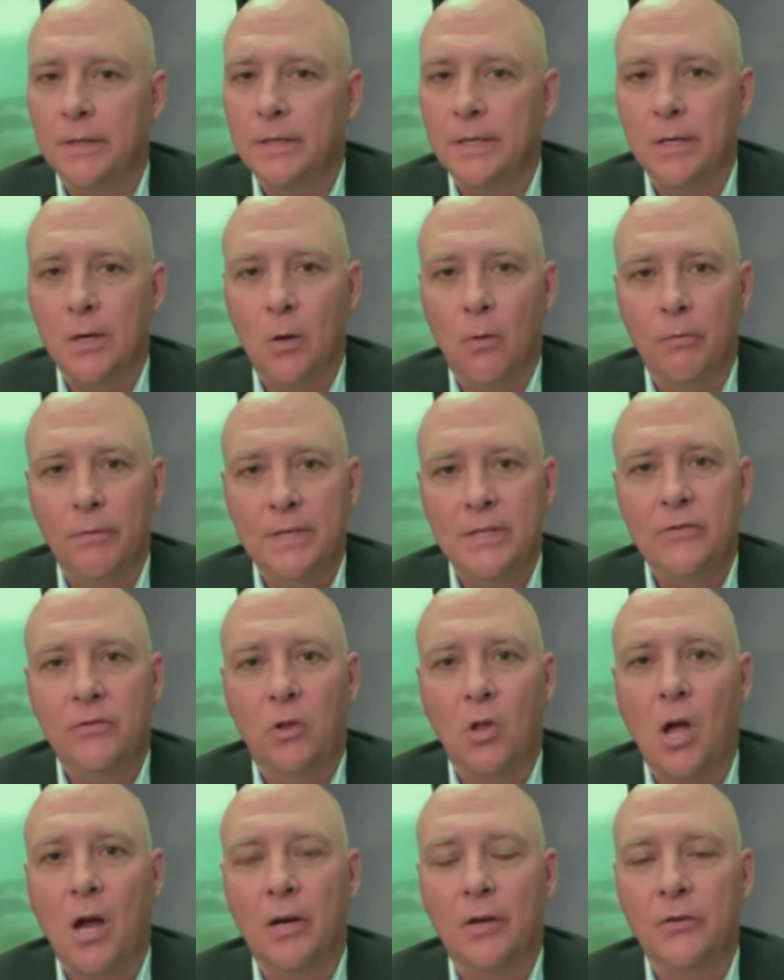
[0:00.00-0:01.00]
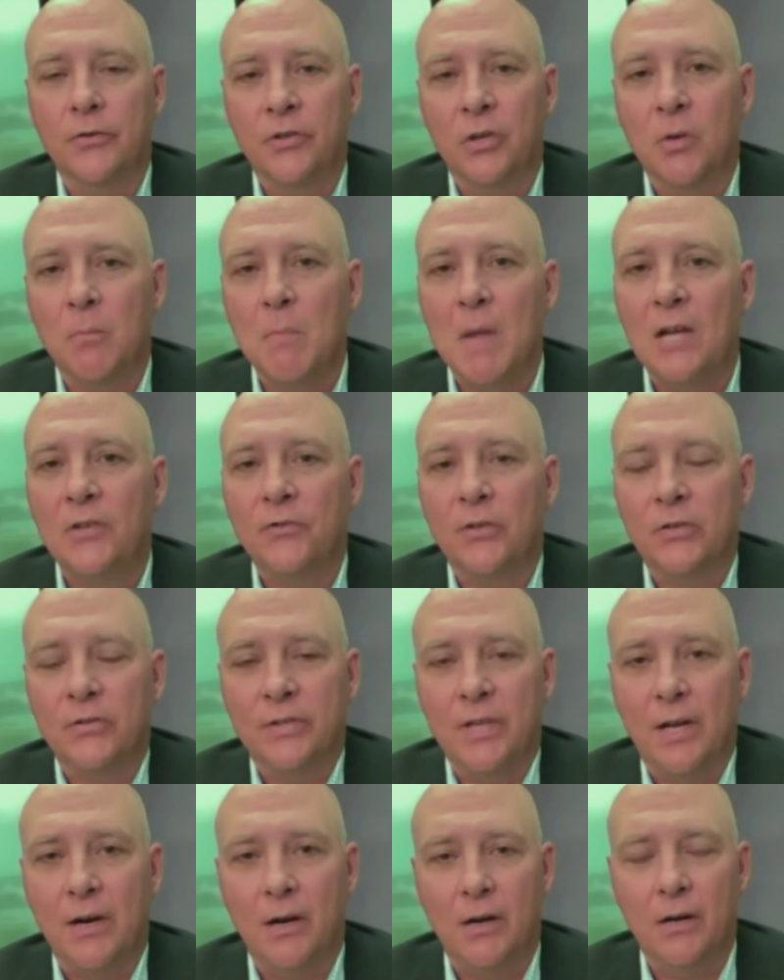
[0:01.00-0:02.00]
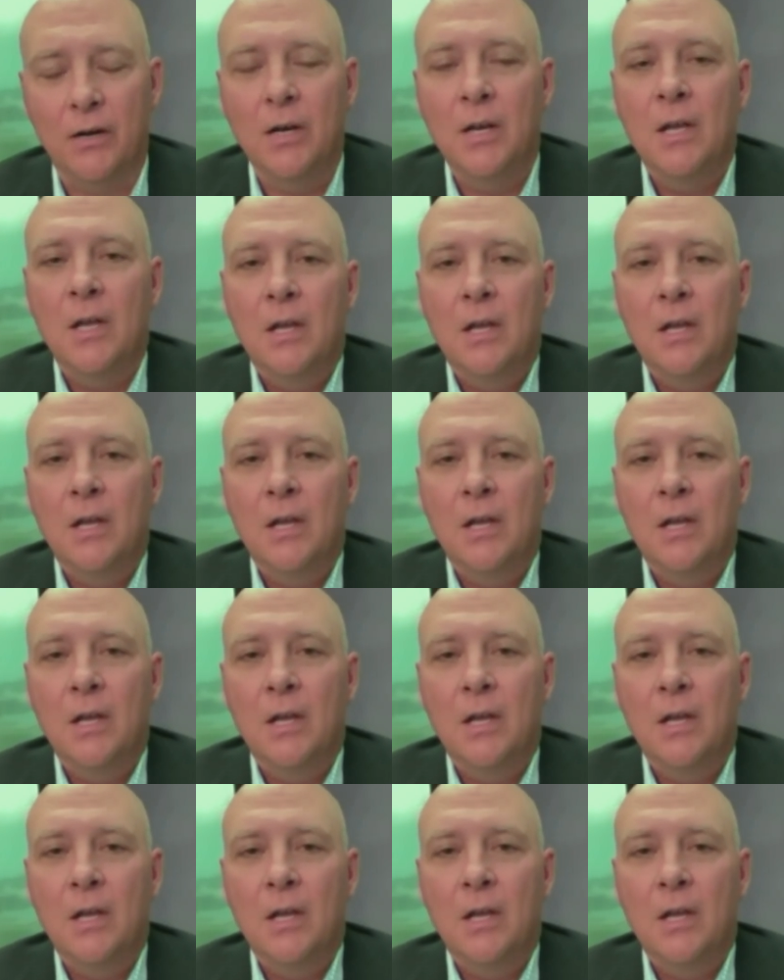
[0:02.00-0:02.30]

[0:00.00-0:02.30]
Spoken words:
you know, these longer term metrics that are,